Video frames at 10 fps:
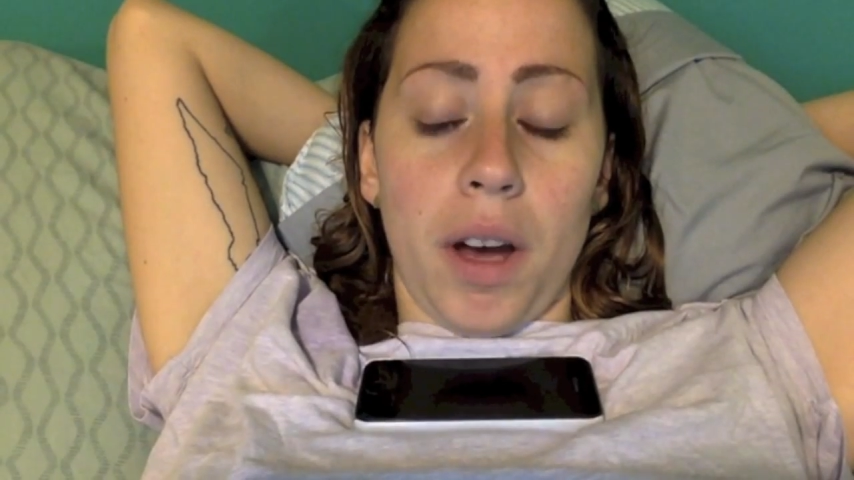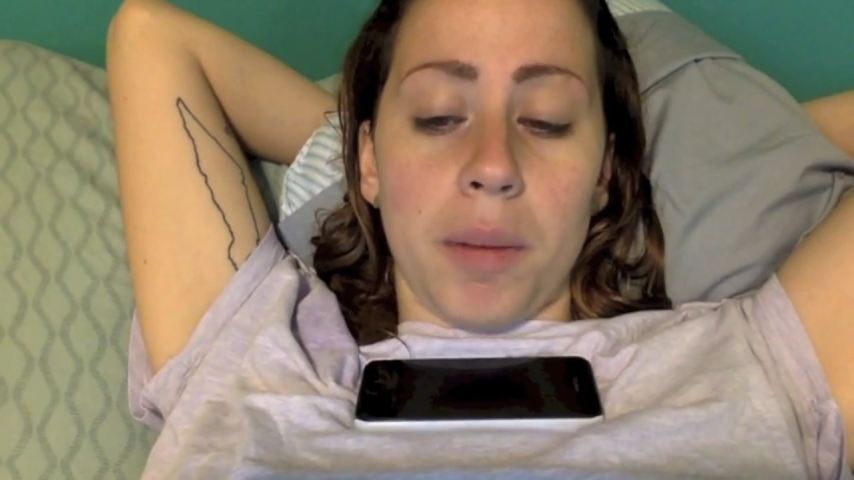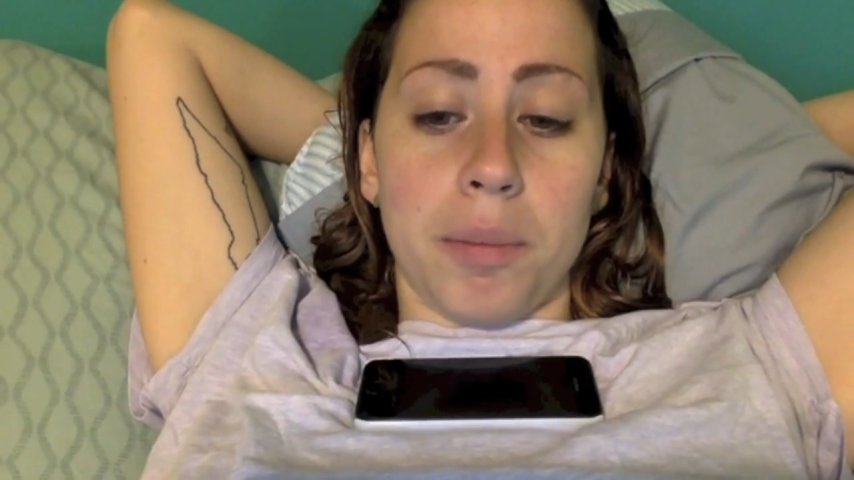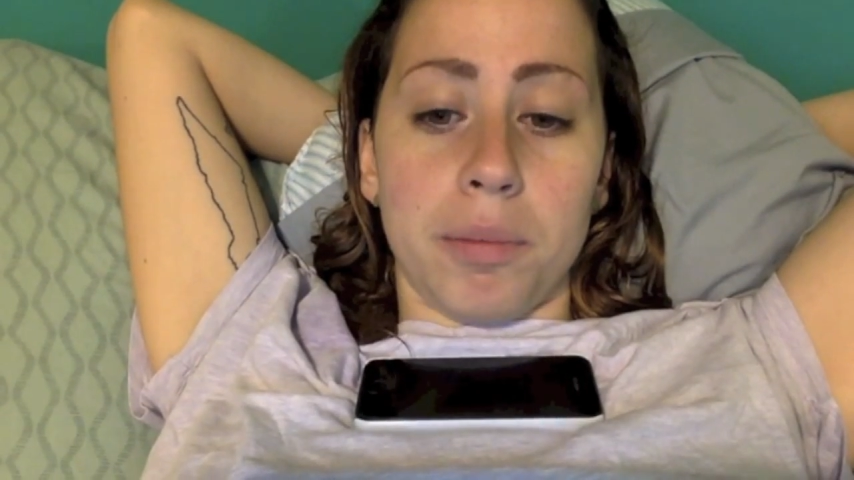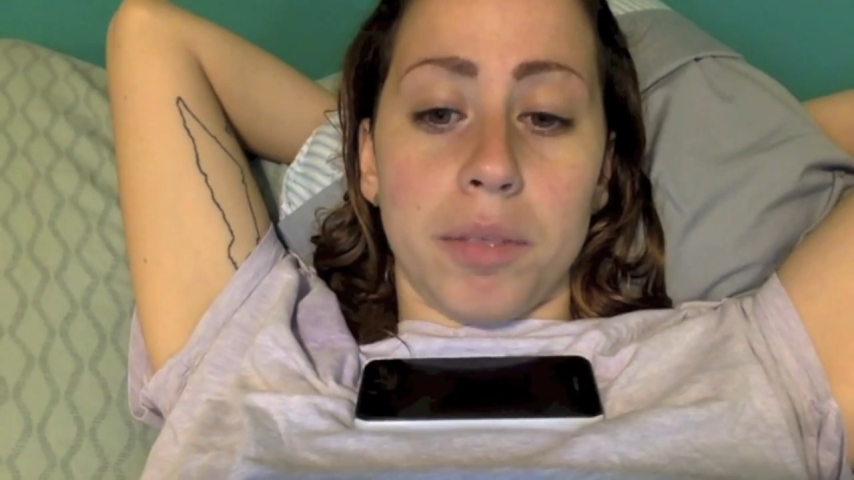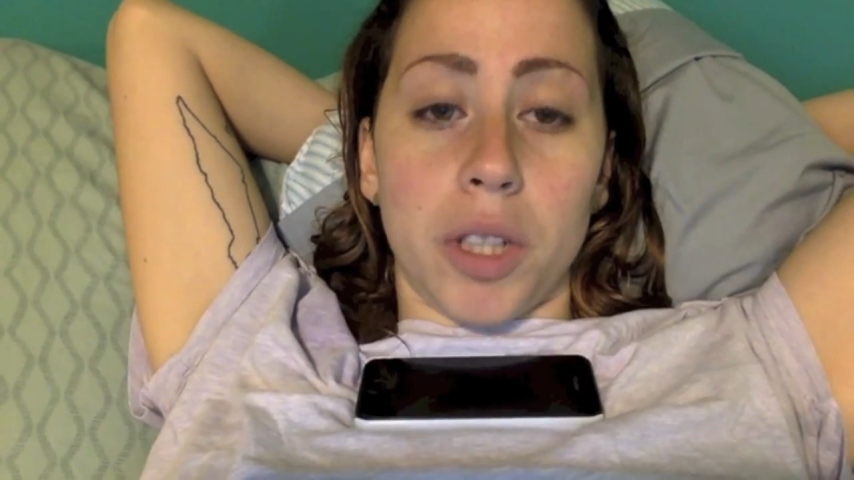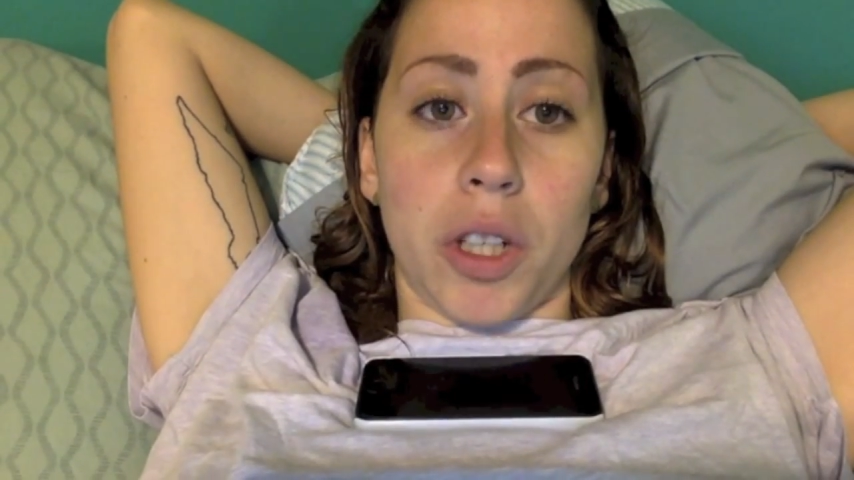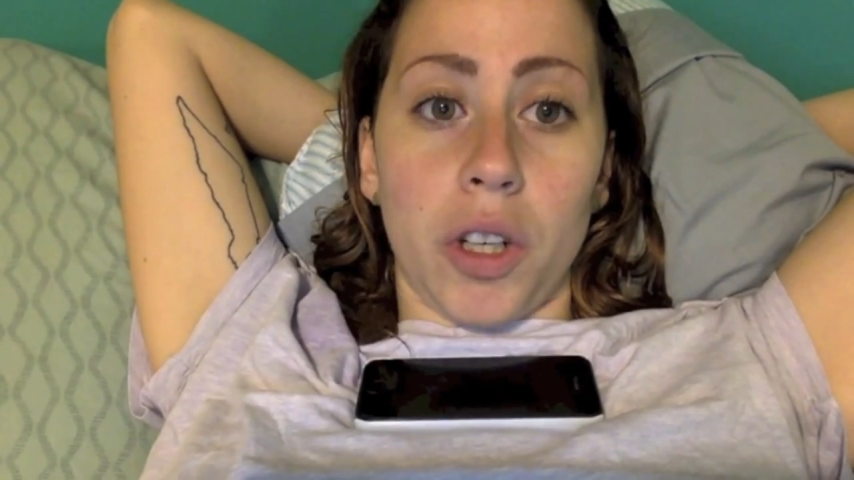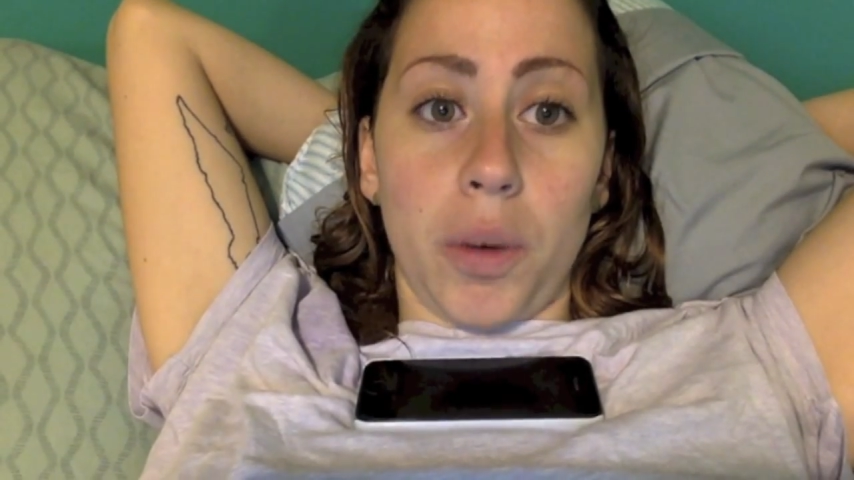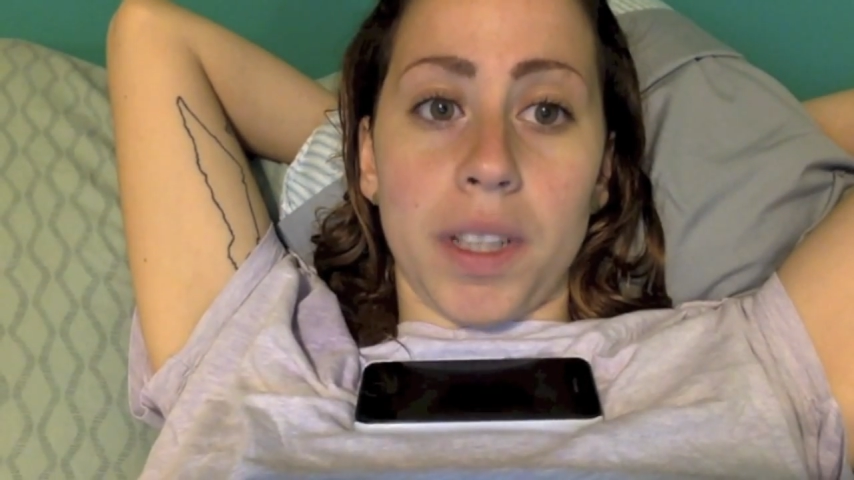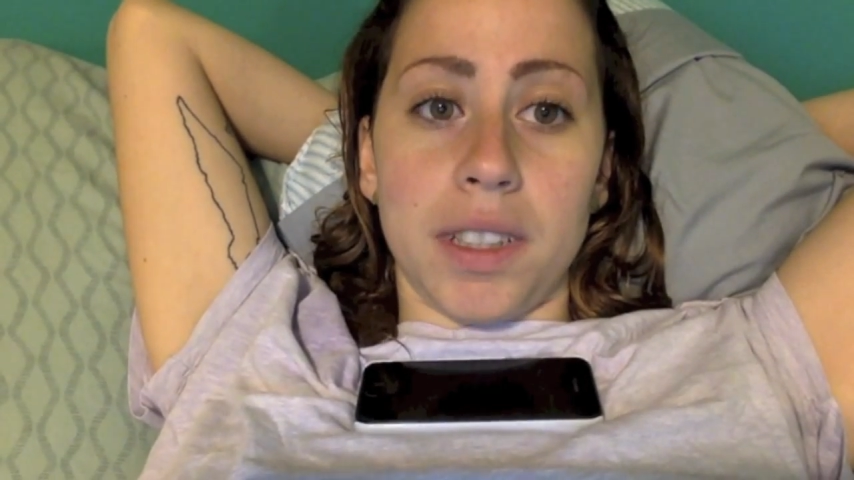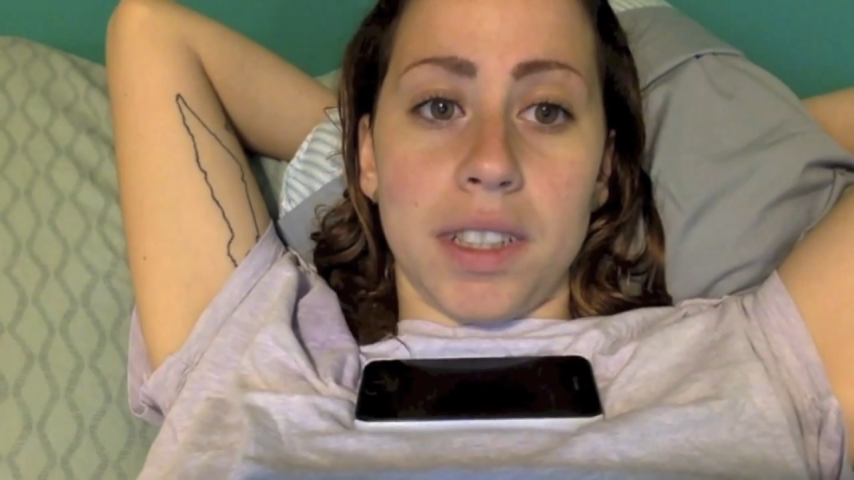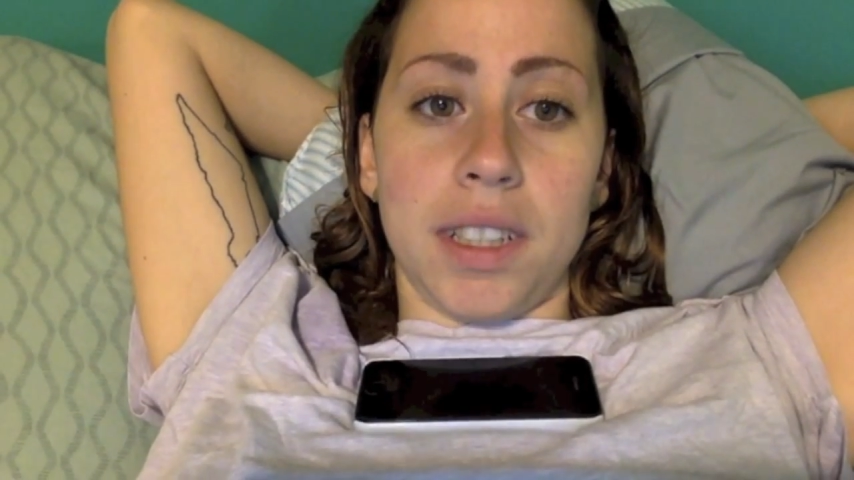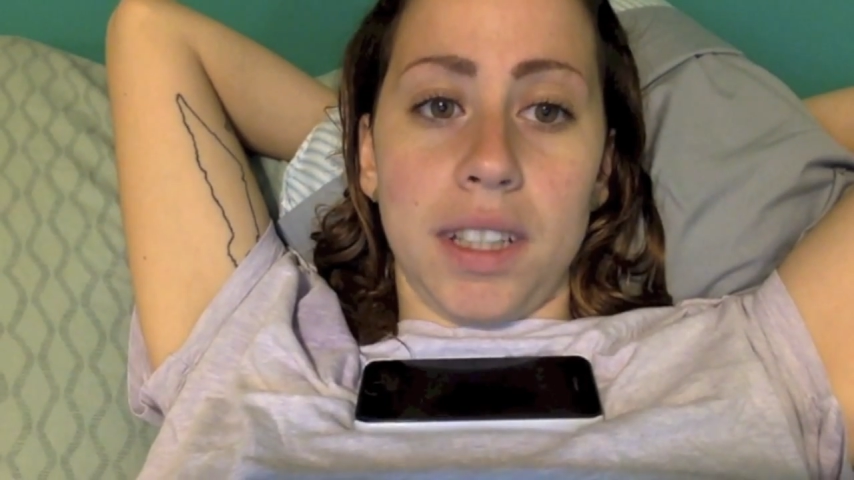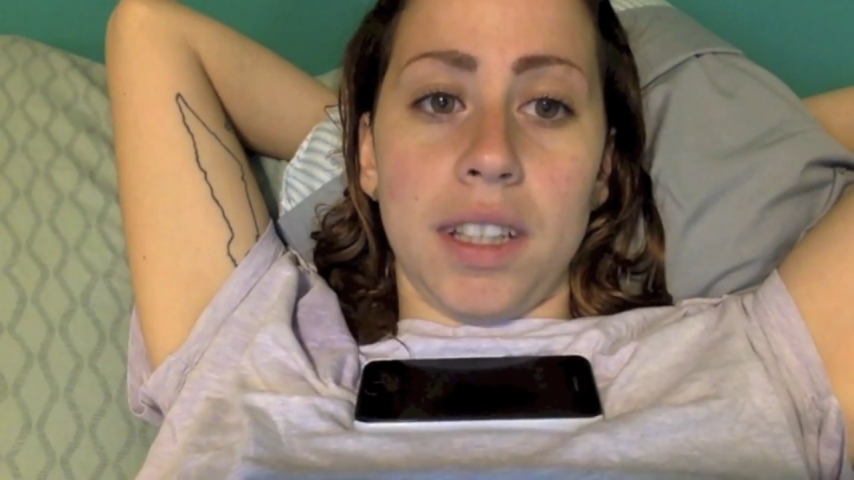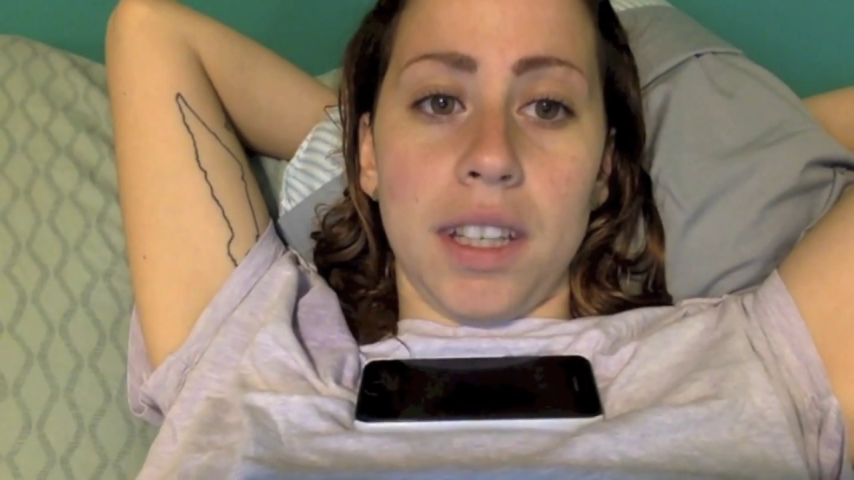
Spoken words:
I'm going to need